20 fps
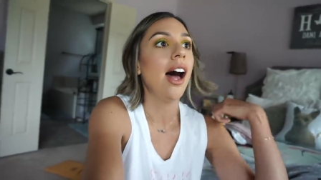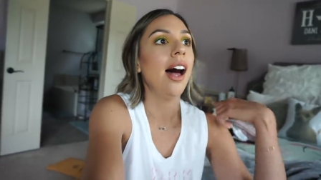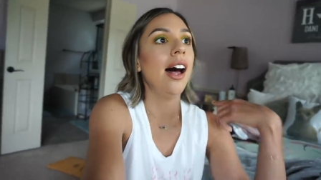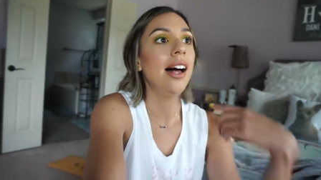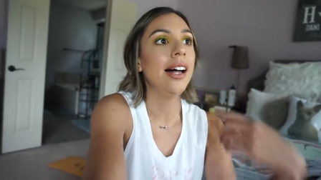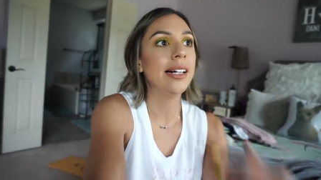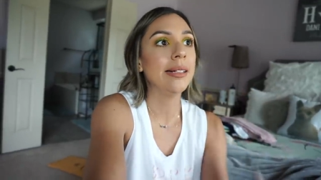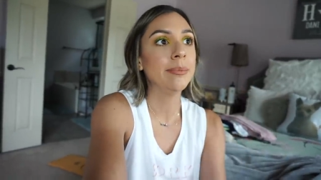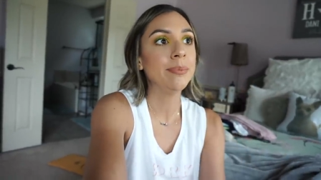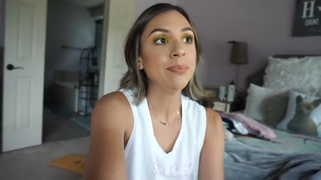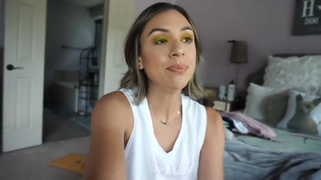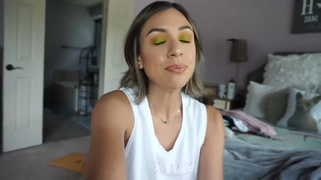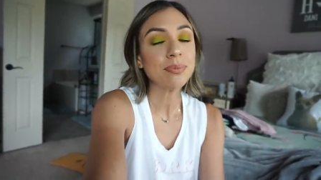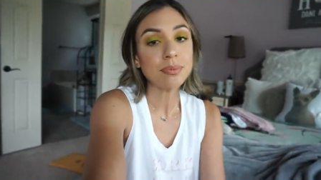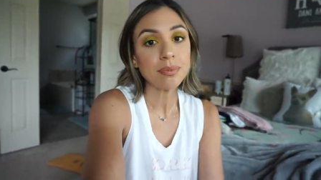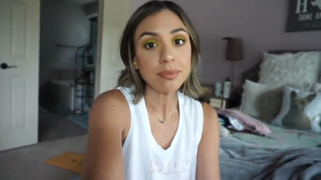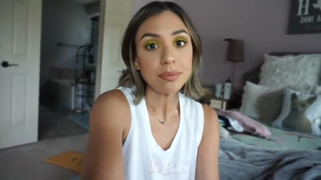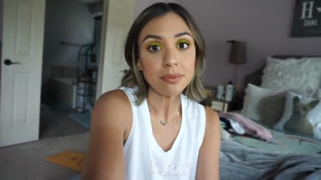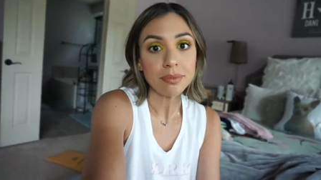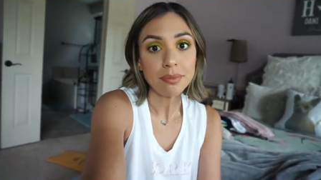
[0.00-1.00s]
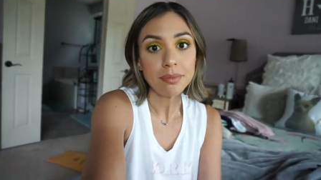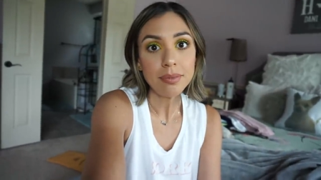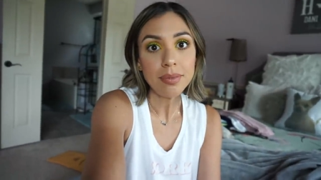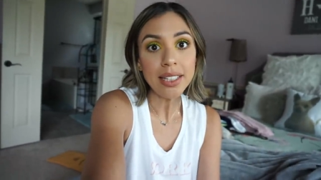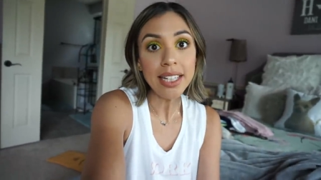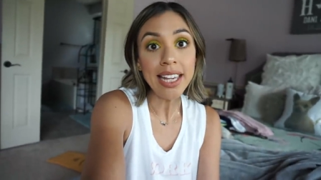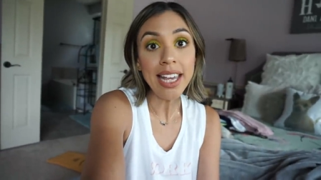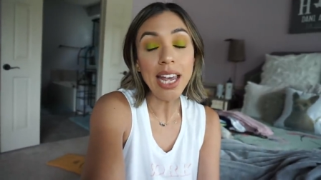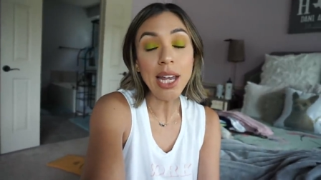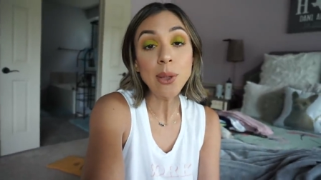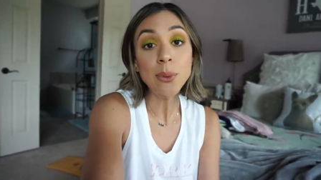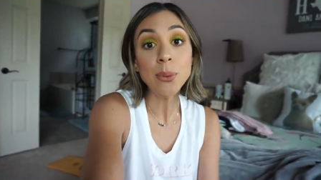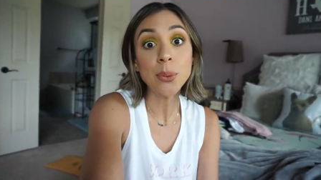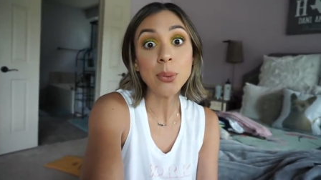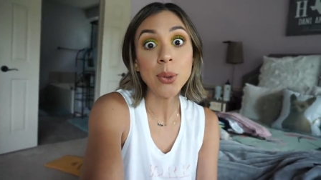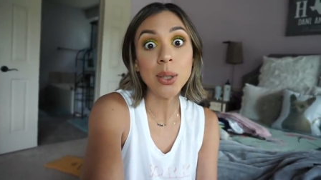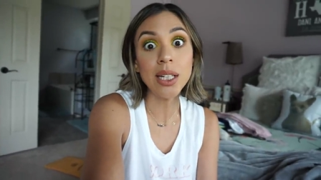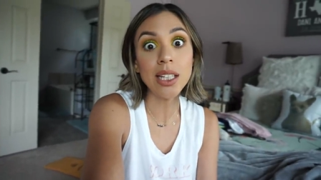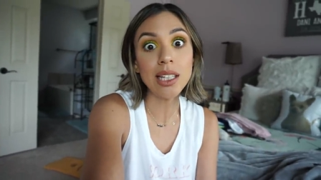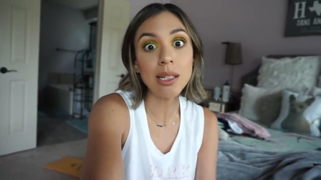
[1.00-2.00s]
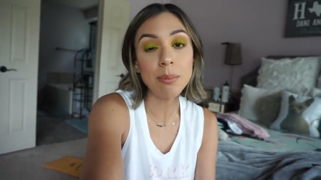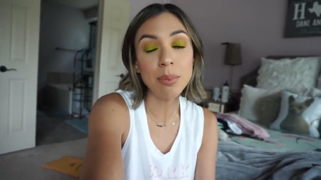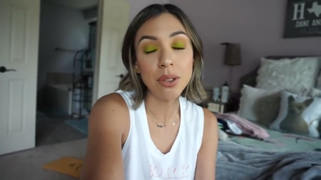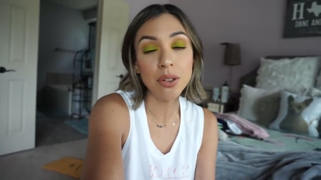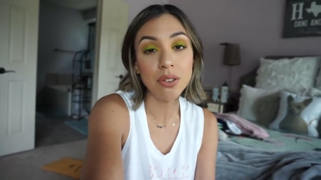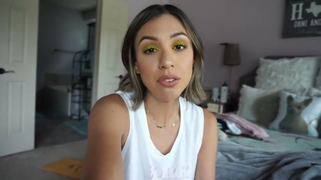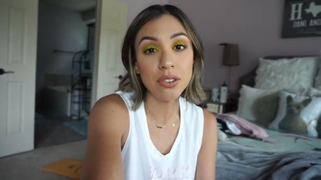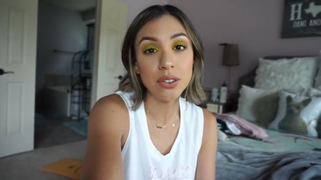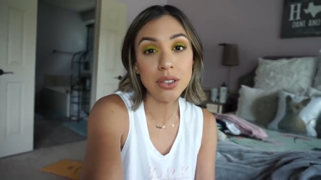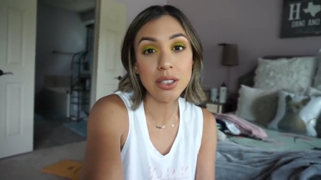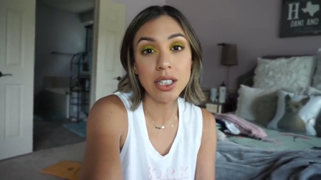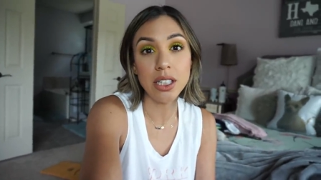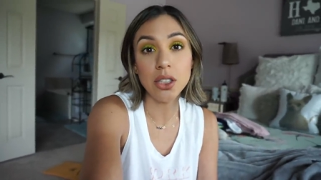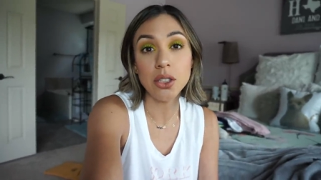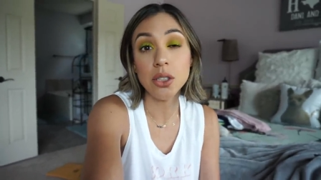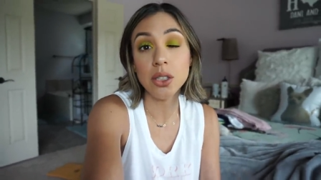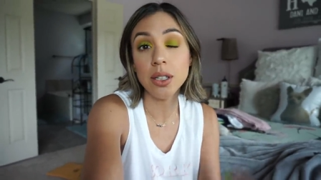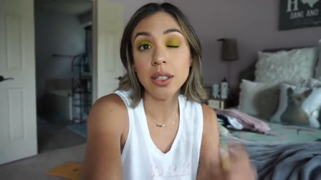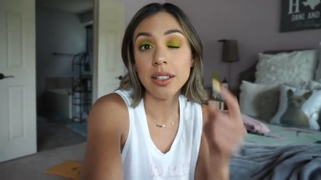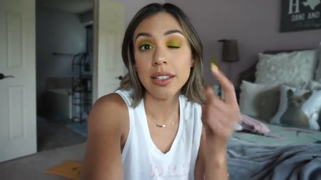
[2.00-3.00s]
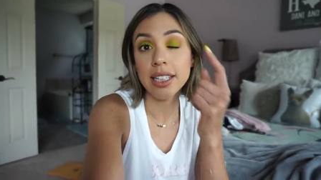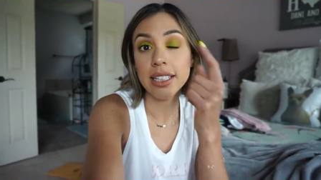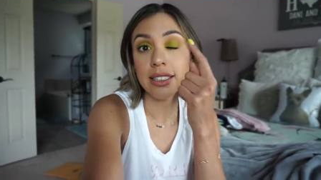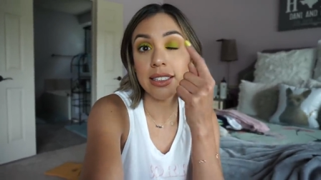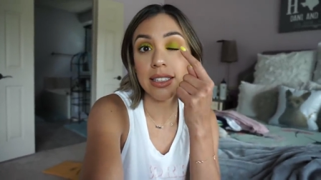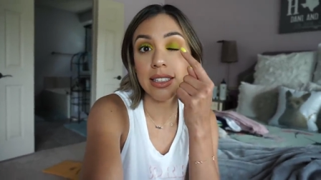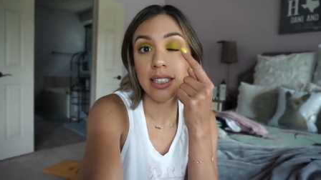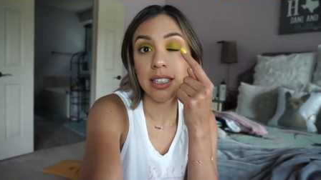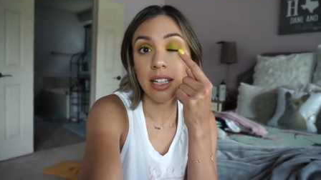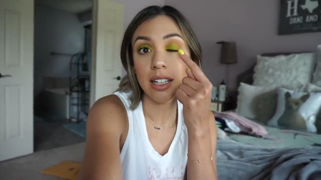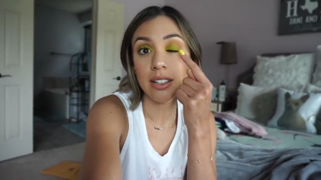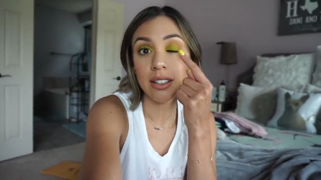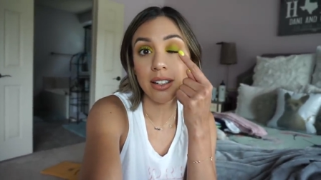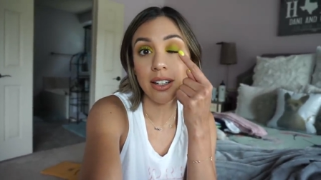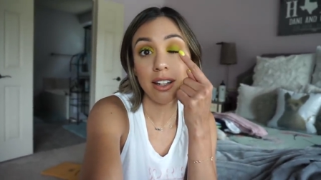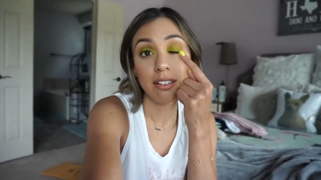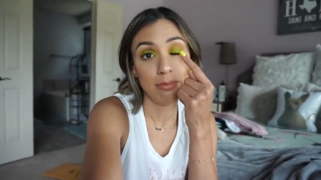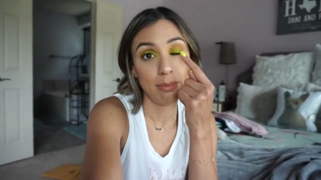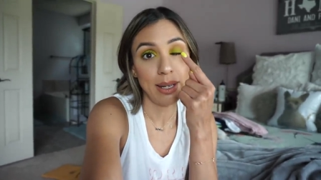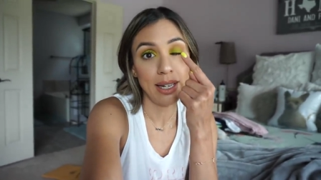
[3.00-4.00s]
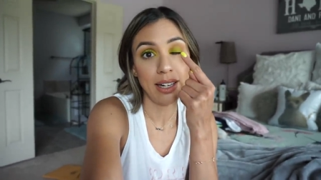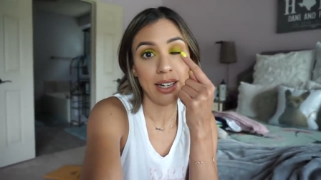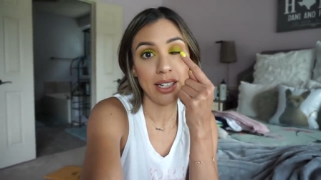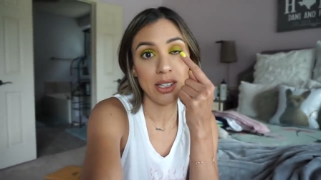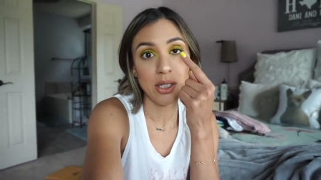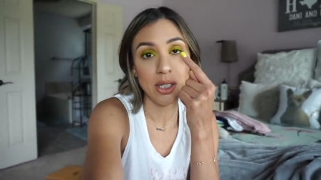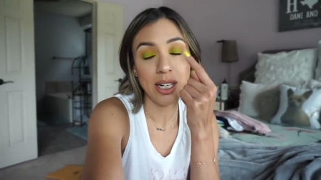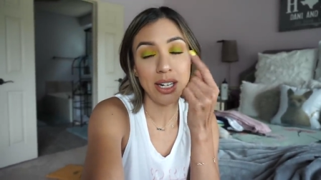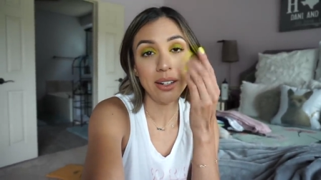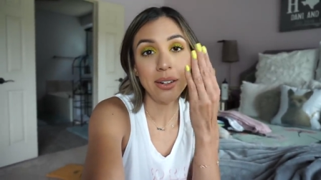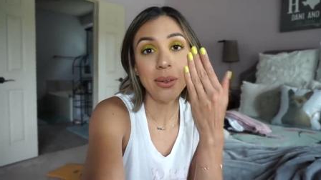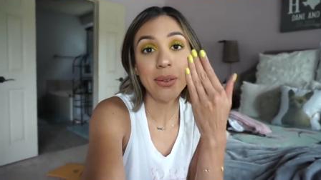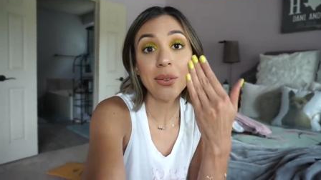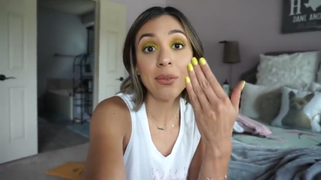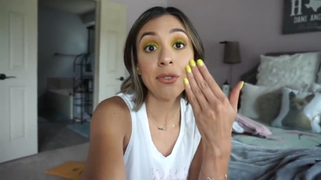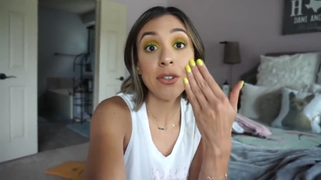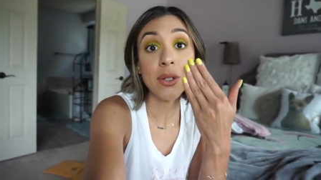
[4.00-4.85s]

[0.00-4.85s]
Um, a really beautiful t-shirt that's the color of my eyeshadow.